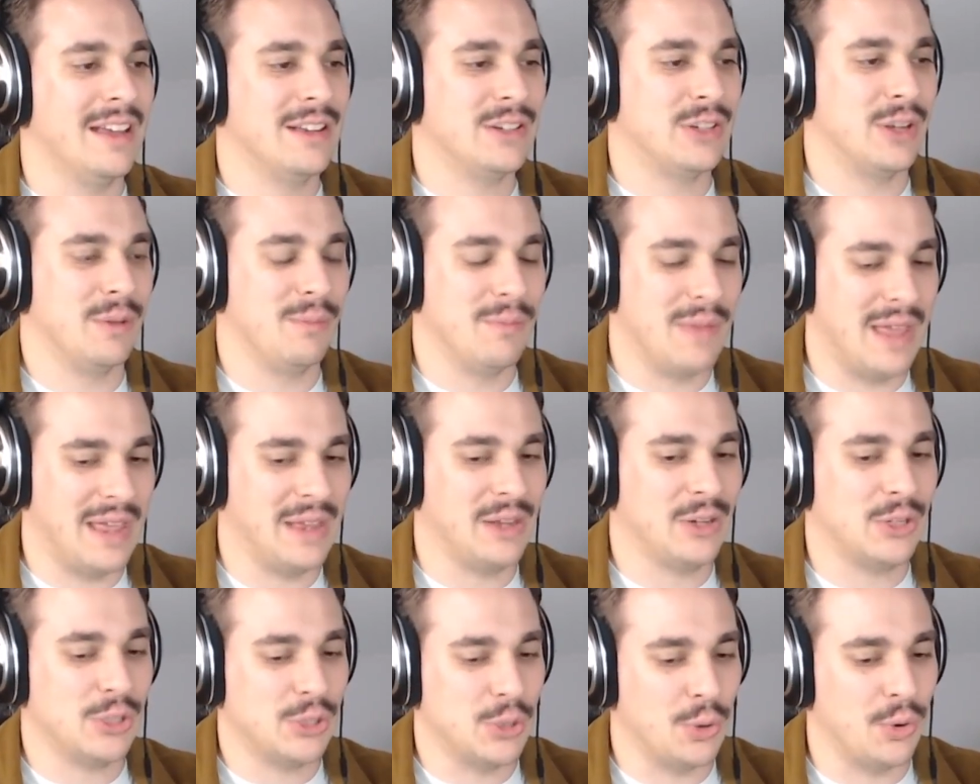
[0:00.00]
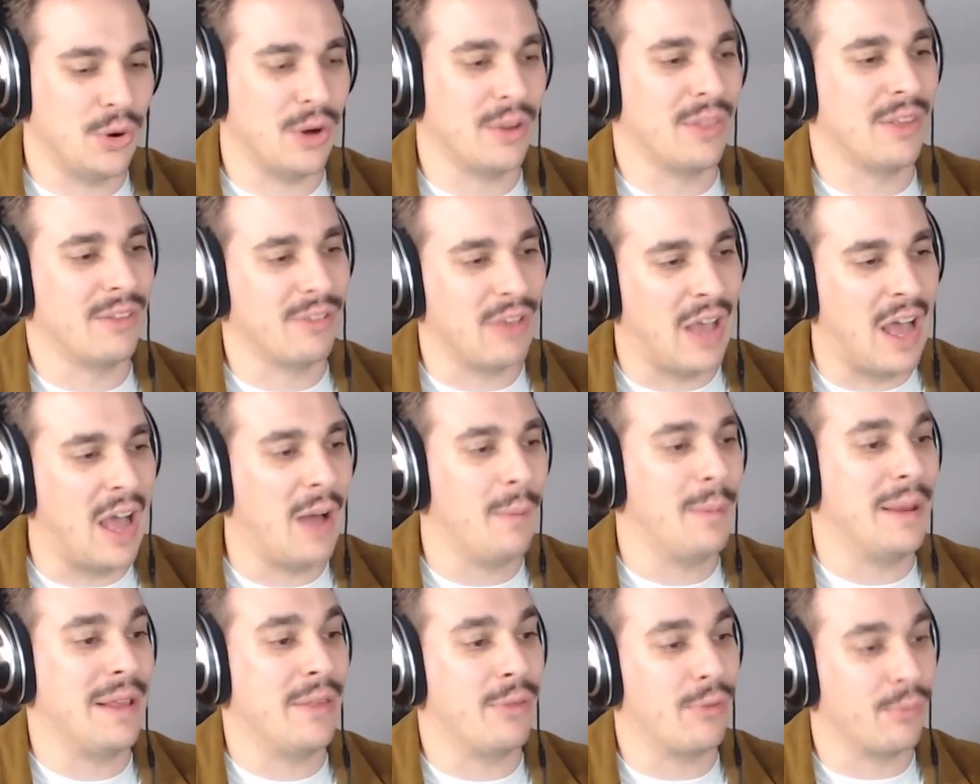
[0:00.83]
to make sure this
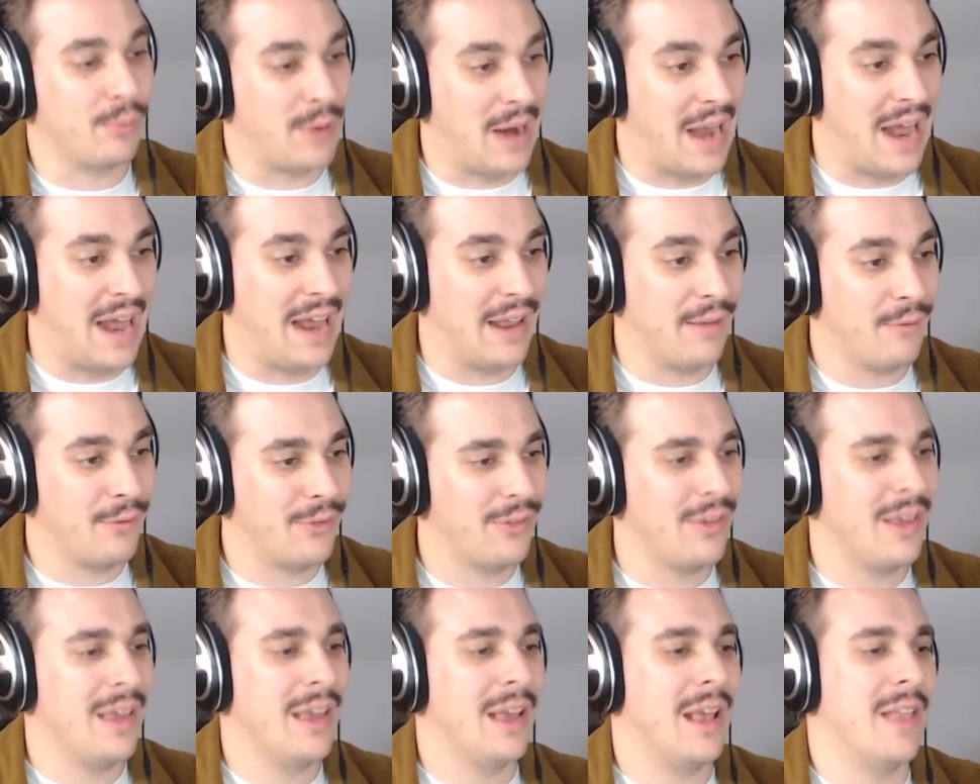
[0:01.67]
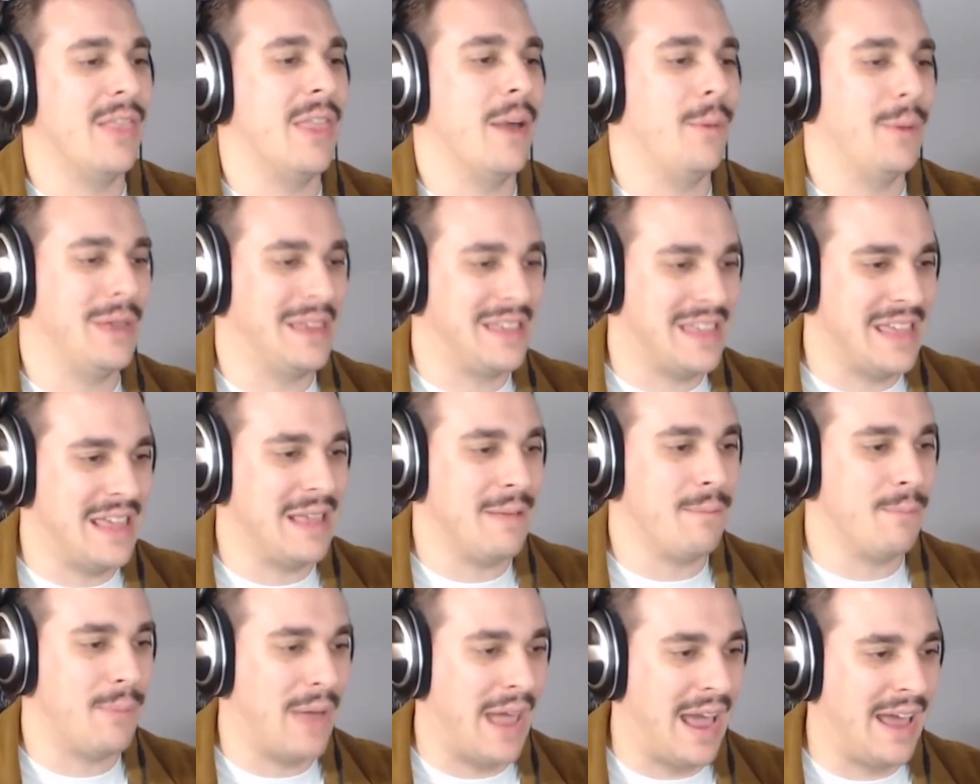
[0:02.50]
hobby thrives and that we
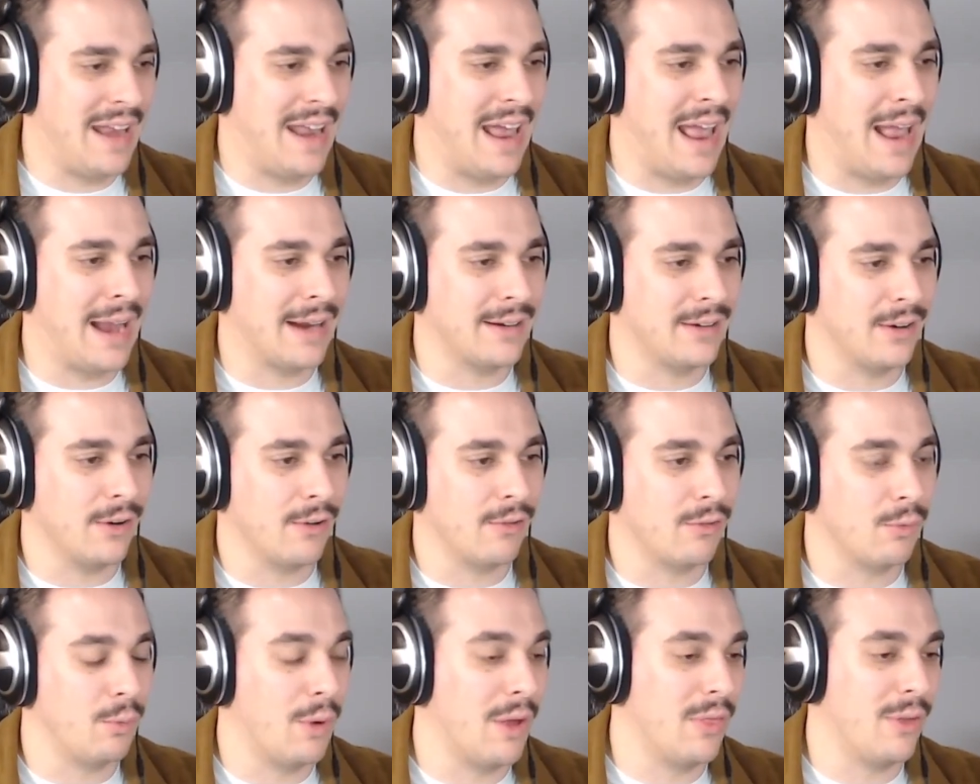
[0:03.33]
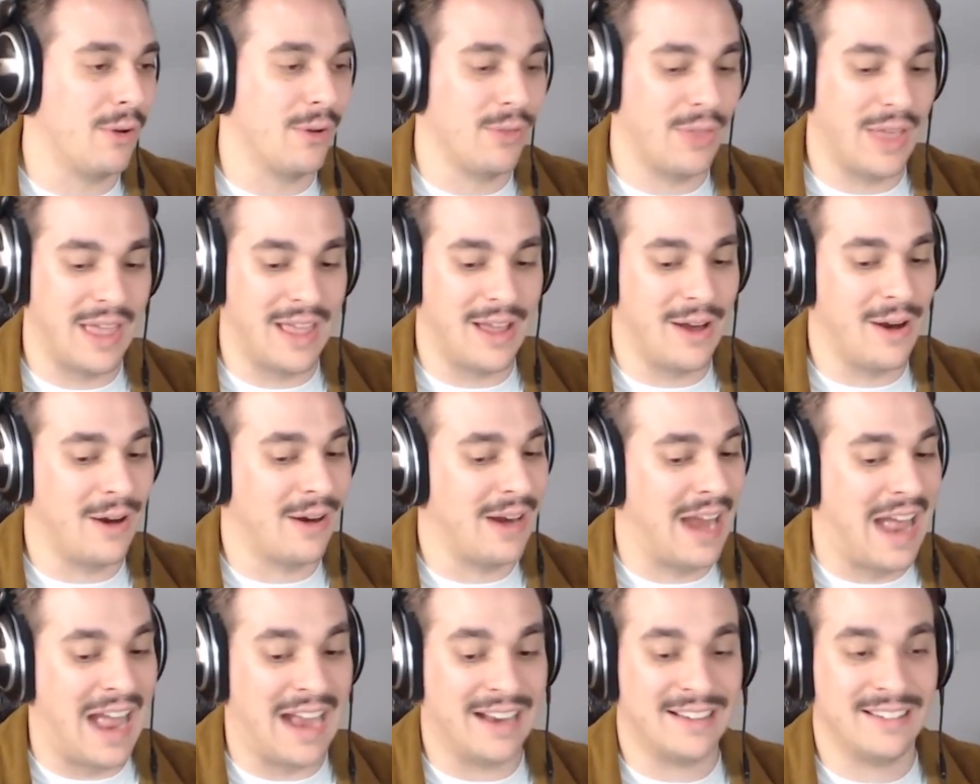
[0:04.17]
keep bad actors, whether they are
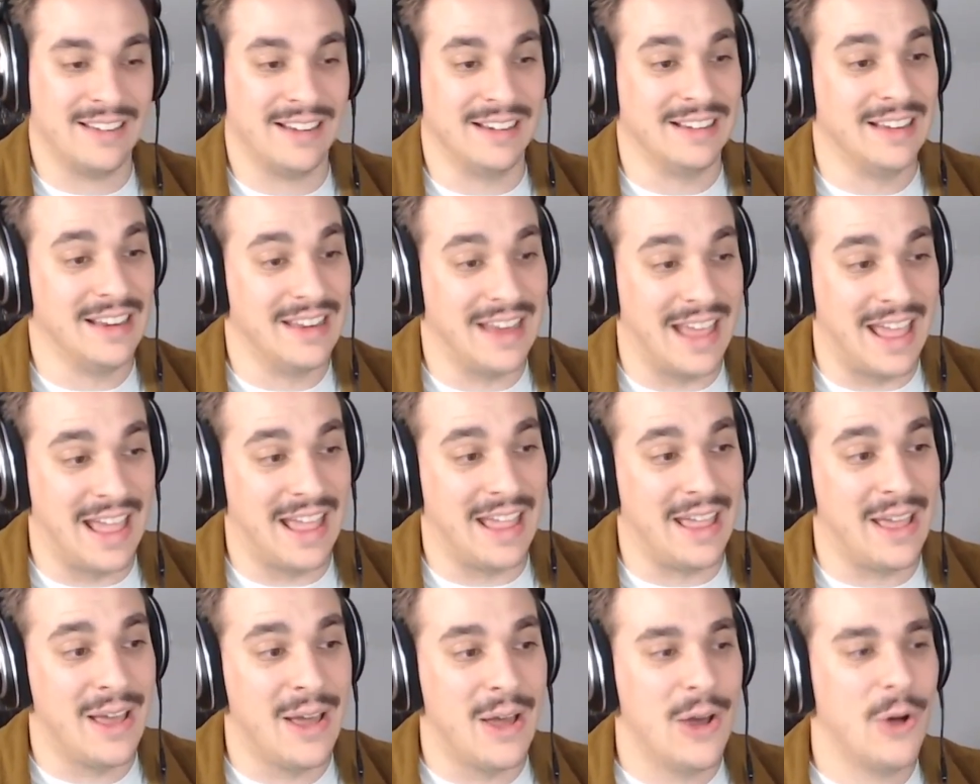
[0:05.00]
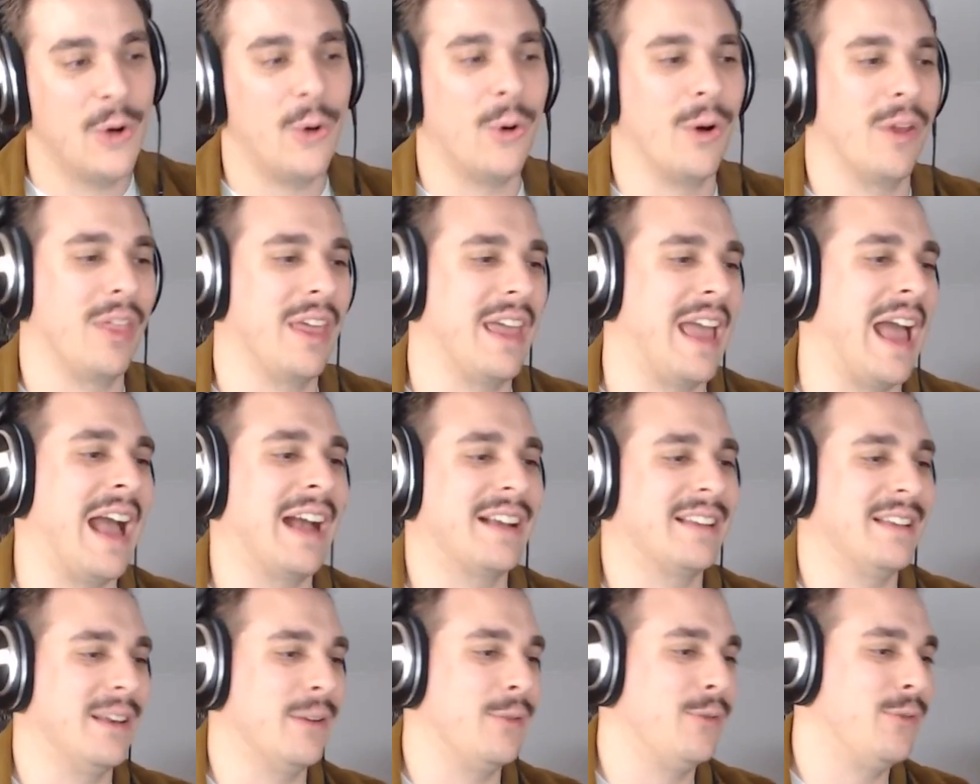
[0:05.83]
acting today or they
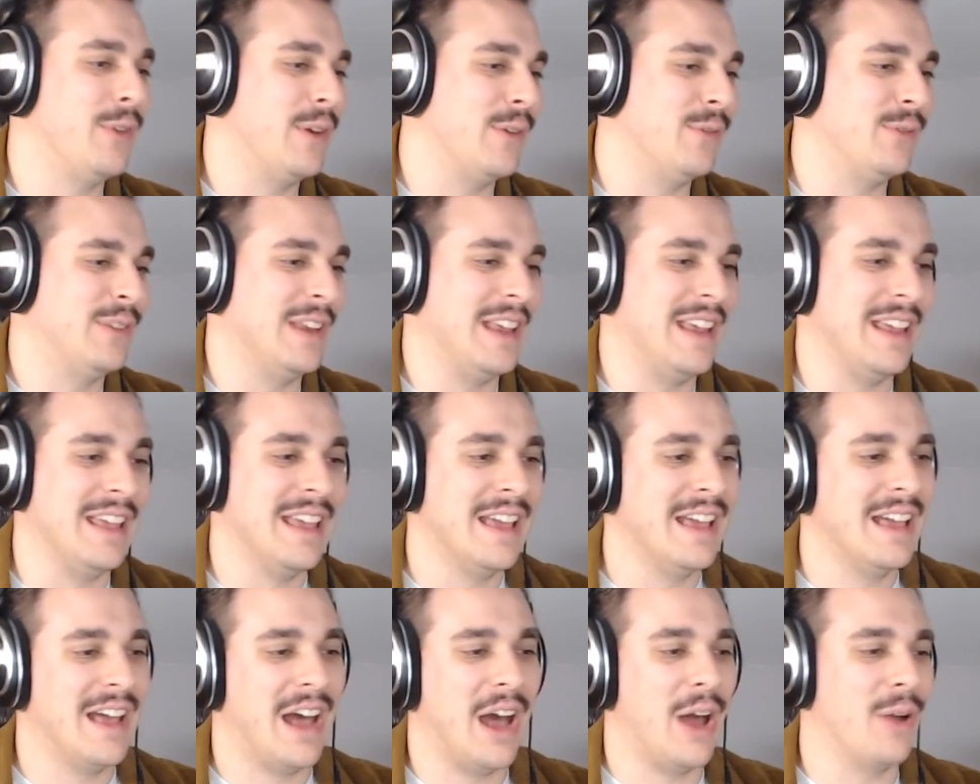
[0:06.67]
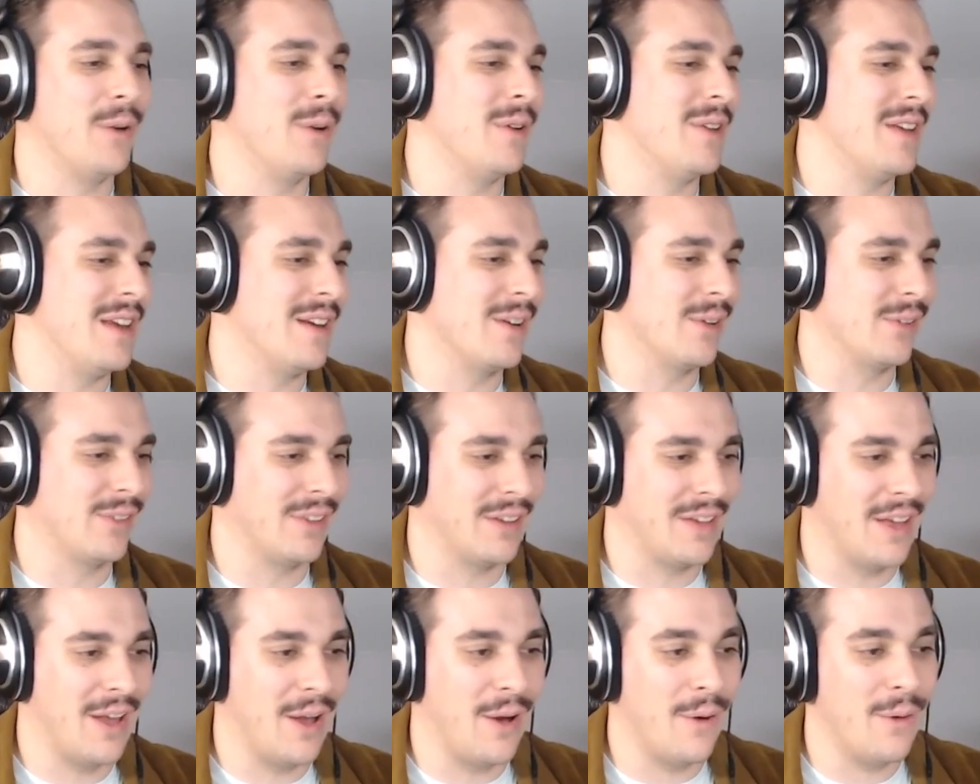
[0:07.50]
acted 50, 100 years
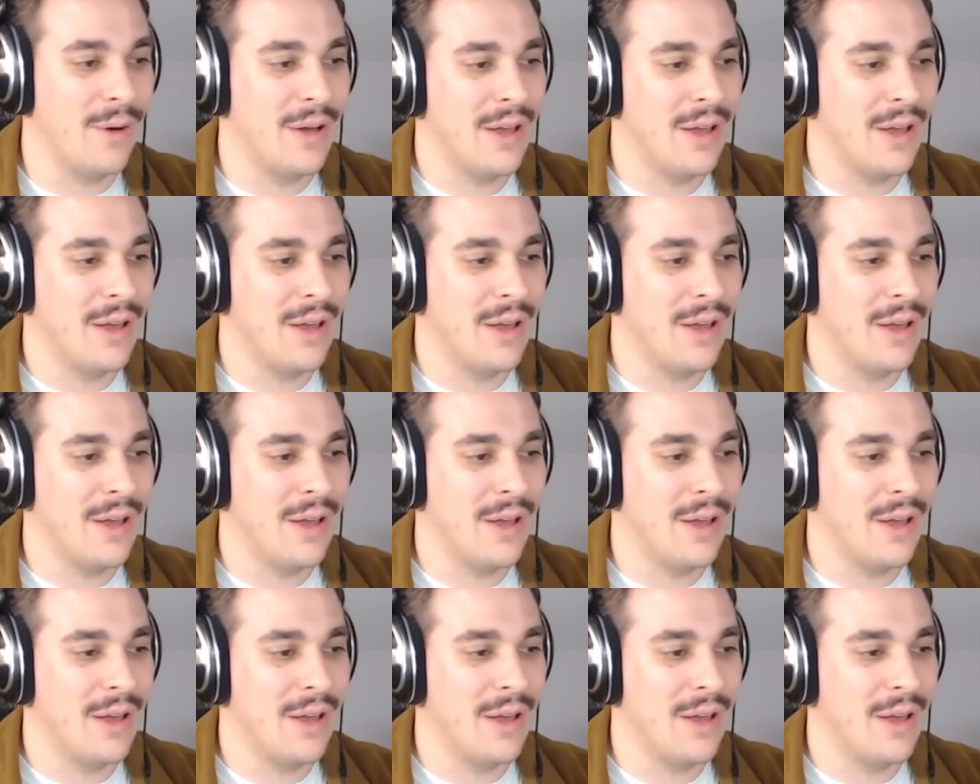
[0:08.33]
ago,